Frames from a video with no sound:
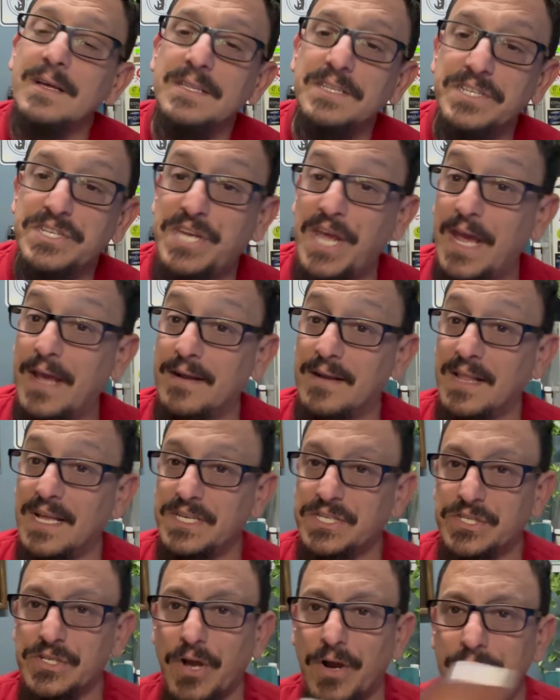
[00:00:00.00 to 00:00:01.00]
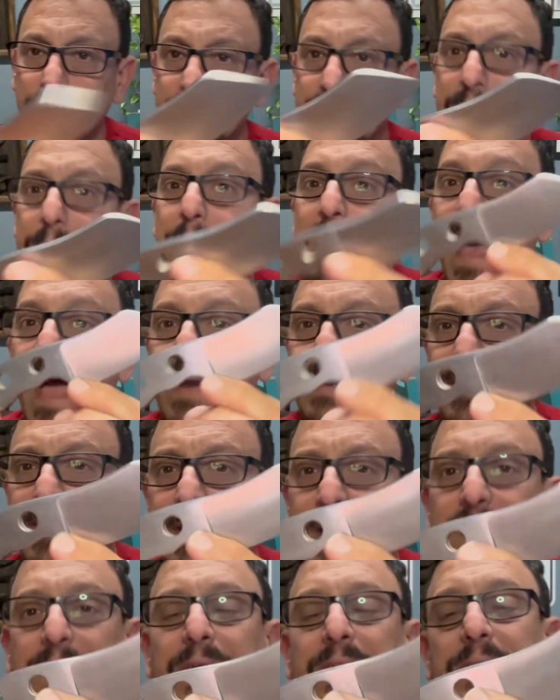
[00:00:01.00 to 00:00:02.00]
the channel, I started the Magna
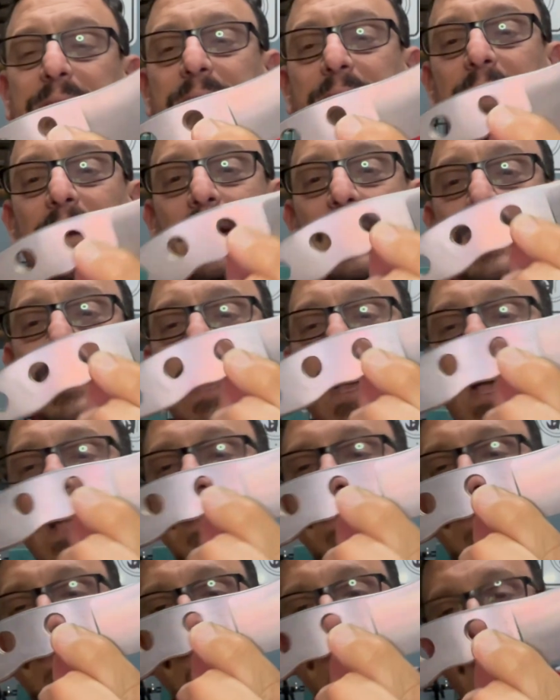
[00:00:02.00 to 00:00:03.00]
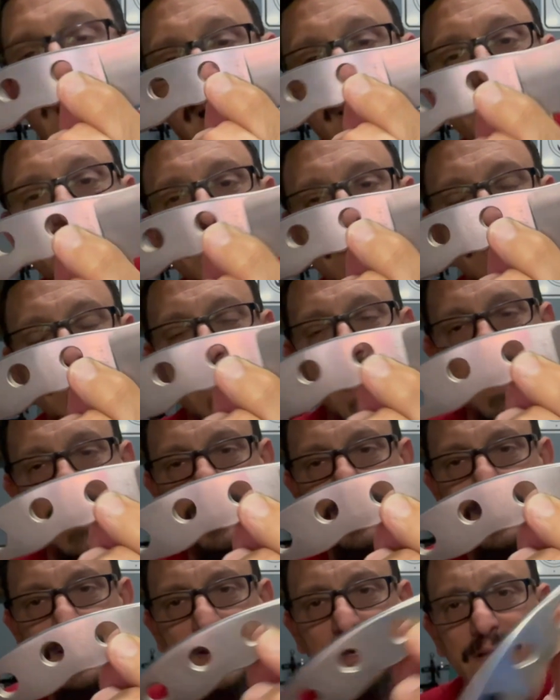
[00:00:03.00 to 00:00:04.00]
Cut. I do have some
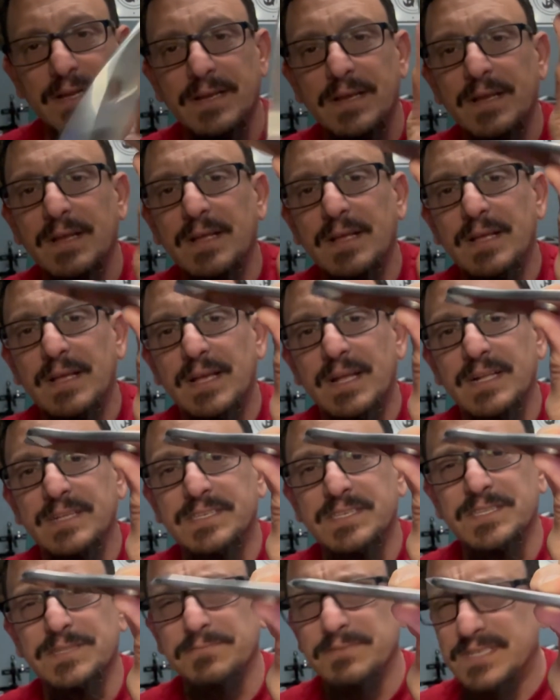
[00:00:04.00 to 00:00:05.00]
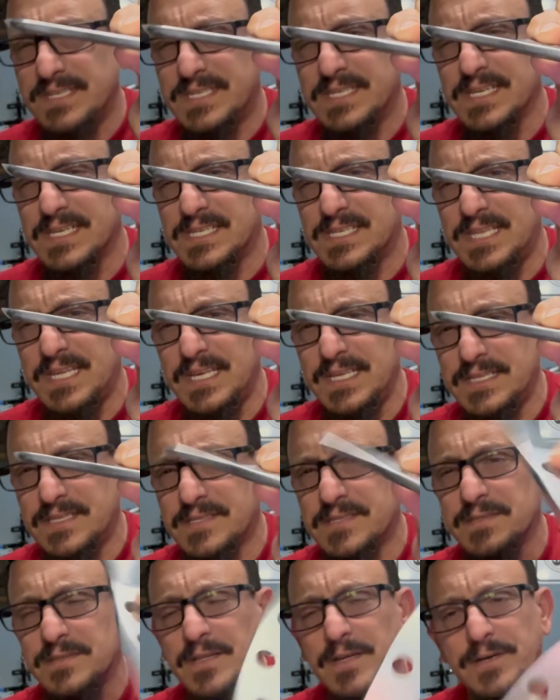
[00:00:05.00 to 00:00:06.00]
Magna Cut. It's
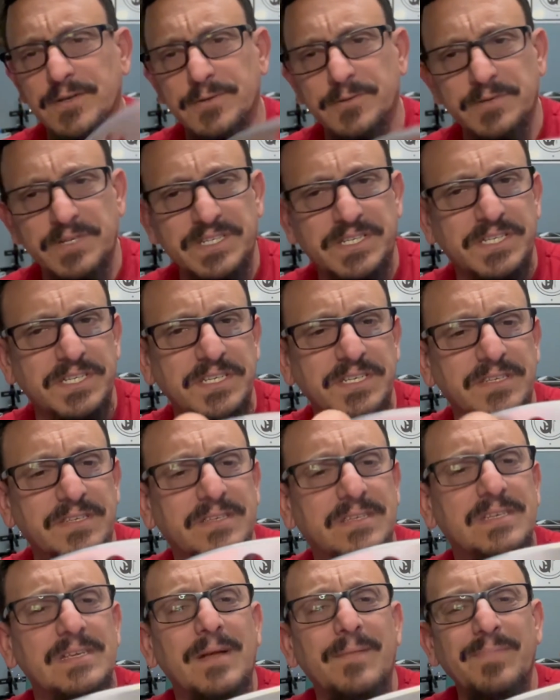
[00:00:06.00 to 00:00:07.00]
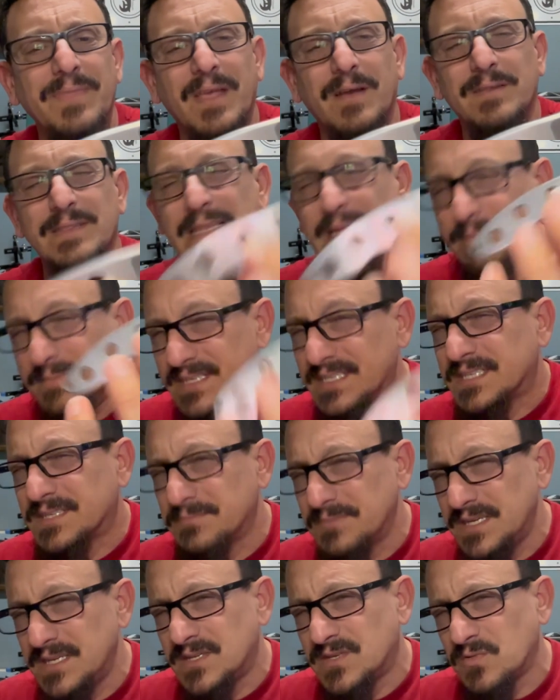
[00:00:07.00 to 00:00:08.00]
3/16 though, which limits
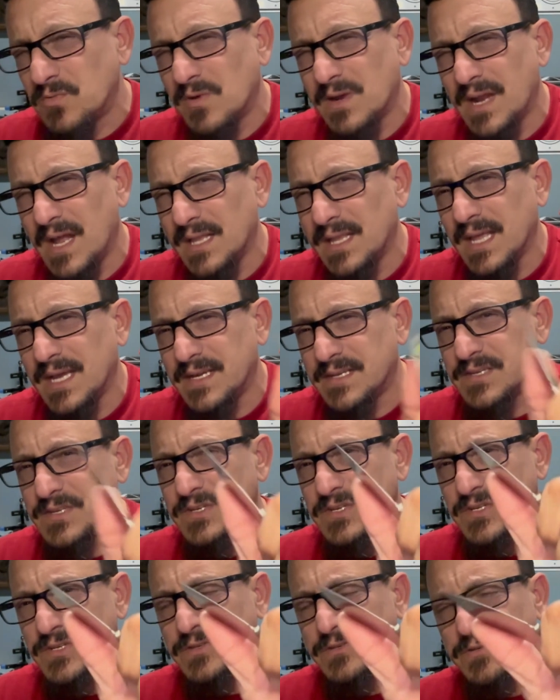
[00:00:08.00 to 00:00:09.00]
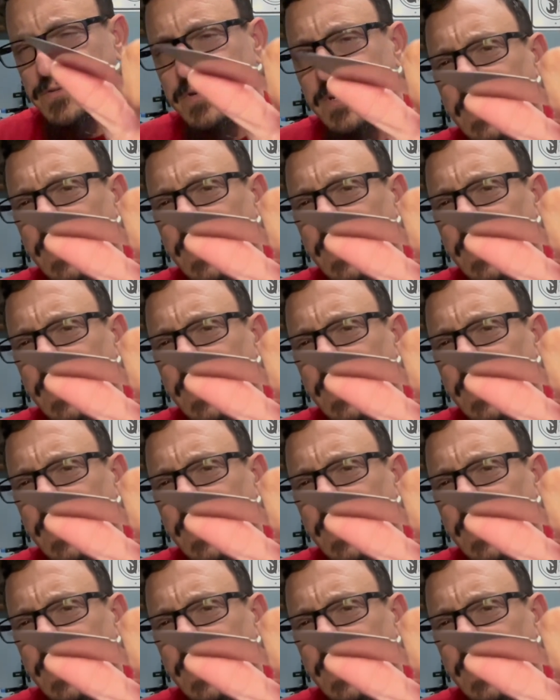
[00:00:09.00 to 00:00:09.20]
me to what I like to do.